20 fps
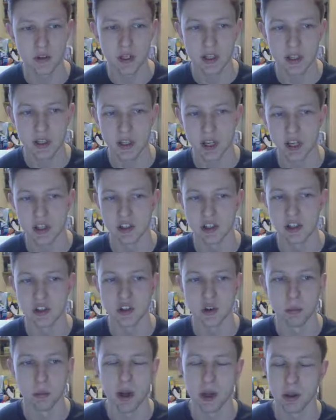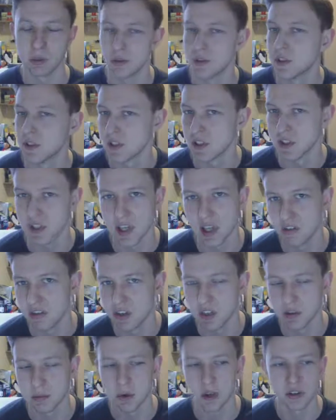kg dumbbell, which is as
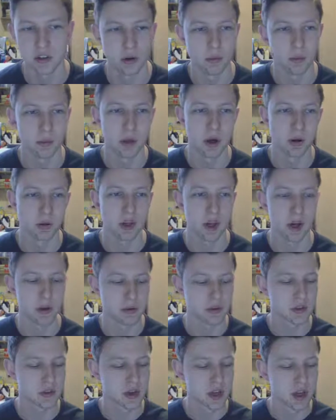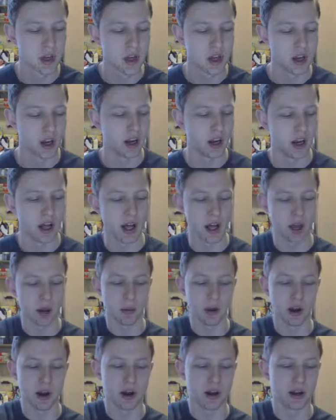heavy as my dumbbell goes, and I
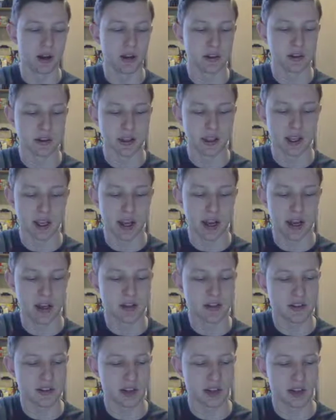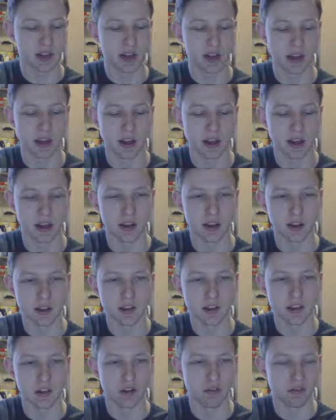might get
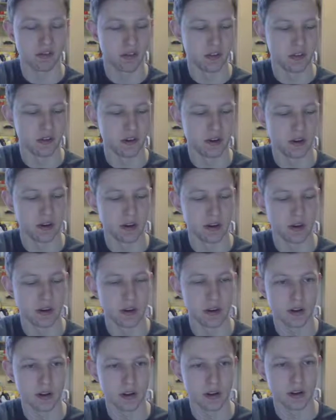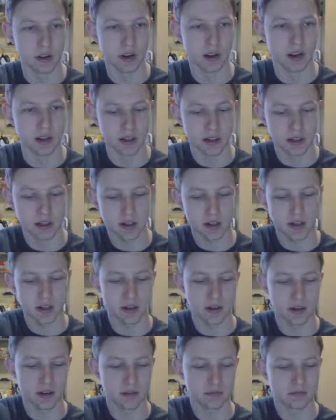something like
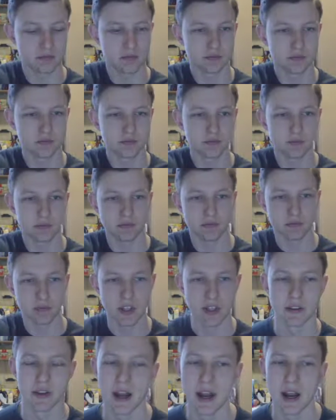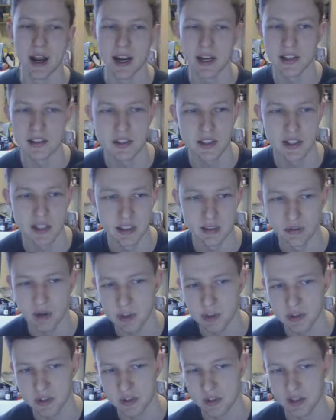that, 18
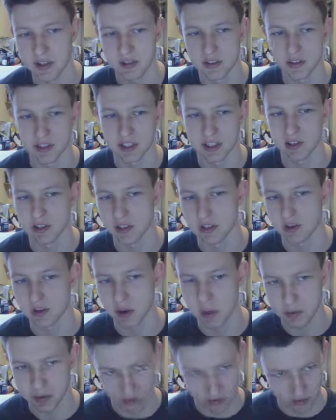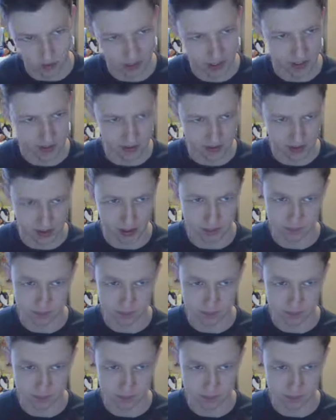reps and then 16 reps on the next set.